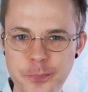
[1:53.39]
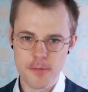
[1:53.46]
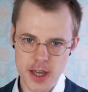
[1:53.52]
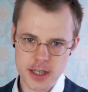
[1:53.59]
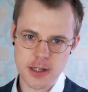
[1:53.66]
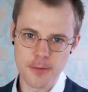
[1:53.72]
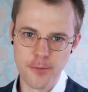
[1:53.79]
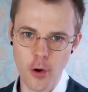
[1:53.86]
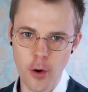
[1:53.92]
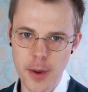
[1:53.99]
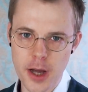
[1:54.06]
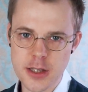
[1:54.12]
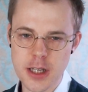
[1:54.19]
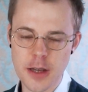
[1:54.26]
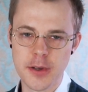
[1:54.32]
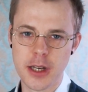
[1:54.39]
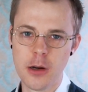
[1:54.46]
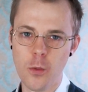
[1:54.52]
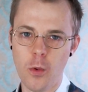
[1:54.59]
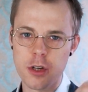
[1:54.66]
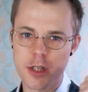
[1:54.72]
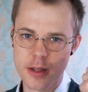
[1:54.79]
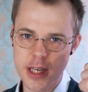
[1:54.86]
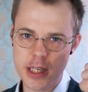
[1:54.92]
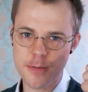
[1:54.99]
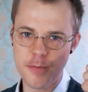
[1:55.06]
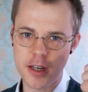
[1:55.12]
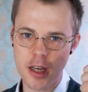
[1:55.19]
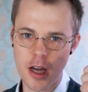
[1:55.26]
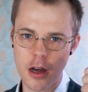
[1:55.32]
First and foremost, if you didn't watch this
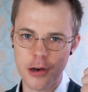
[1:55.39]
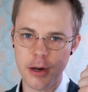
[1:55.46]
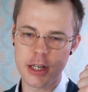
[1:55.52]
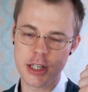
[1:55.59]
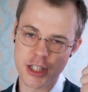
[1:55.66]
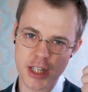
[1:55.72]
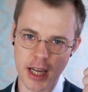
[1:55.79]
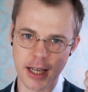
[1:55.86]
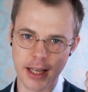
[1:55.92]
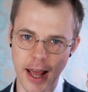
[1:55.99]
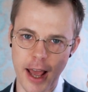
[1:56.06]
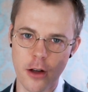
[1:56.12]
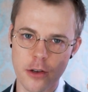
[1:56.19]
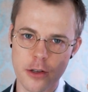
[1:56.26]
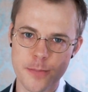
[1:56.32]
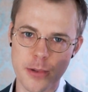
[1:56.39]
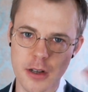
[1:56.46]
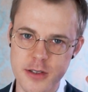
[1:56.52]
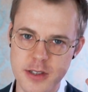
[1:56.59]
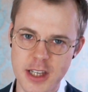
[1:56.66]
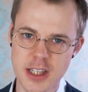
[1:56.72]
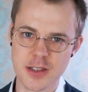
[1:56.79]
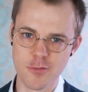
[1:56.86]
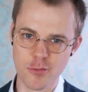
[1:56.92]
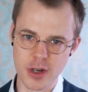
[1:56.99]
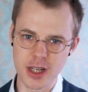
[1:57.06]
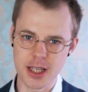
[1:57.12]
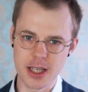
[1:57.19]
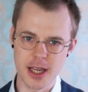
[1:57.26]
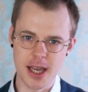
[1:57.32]
video, check it out because this
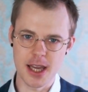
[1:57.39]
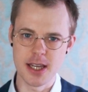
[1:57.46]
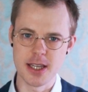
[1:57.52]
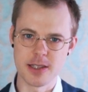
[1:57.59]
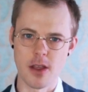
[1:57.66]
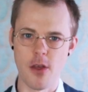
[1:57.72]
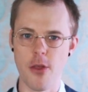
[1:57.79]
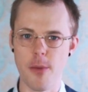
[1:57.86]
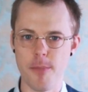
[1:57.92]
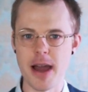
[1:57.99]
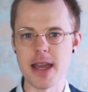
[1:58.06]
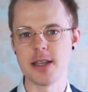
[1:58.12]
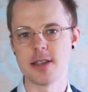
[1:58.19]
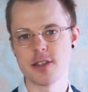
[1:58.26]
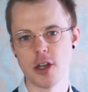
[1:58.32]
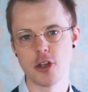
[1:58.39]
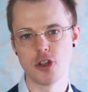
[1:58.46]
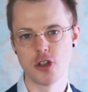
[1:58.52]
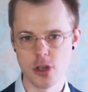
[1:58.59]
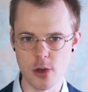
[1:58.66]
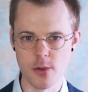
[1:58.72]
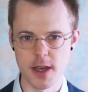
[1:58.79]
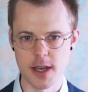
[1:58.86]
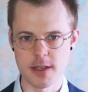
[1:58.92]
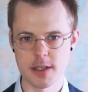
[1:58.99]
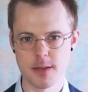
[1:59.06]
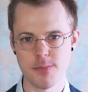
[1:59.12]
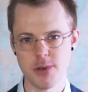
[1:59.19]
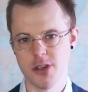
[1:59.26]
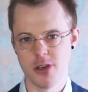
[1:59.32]
really is the base to
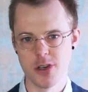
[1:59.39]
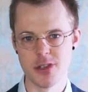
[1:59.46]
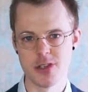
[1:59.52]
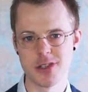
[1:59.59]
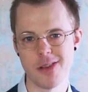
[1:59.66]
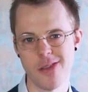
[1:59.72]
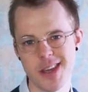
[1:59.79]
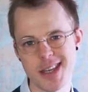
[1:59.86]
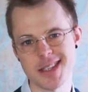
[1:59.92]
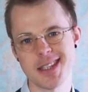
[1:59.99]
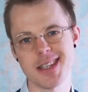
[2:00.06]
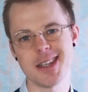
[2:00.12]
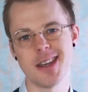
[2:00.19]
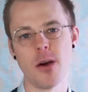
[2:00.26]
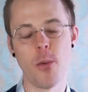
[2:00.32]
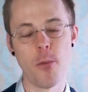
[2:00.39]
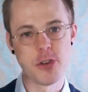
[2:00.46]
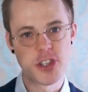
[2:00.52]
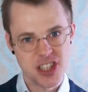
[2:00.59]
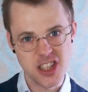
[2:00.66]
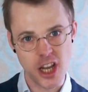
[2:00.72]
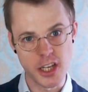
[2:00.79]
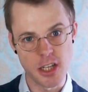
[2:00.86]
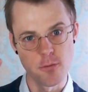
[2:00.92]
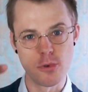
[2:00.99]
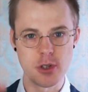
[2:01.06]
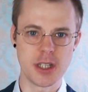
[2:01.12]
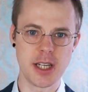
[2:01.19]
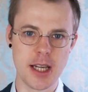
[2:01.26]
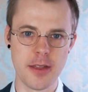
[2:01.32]
this because this study
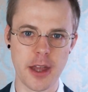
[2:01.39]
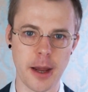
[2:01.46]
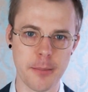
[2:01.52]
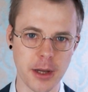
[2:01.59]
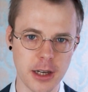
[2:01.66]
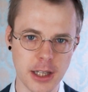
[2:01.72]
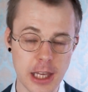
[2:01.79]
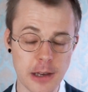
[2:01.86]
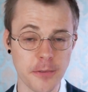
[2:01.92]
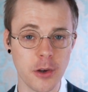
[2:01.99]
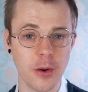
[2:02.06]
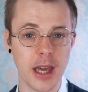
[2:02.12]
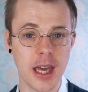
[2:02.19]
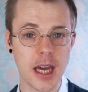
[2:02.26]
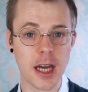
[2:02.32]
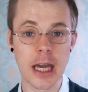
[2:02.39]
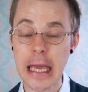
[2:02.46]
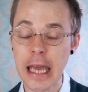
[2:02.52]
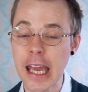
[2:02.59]
routine that I'm going to give you here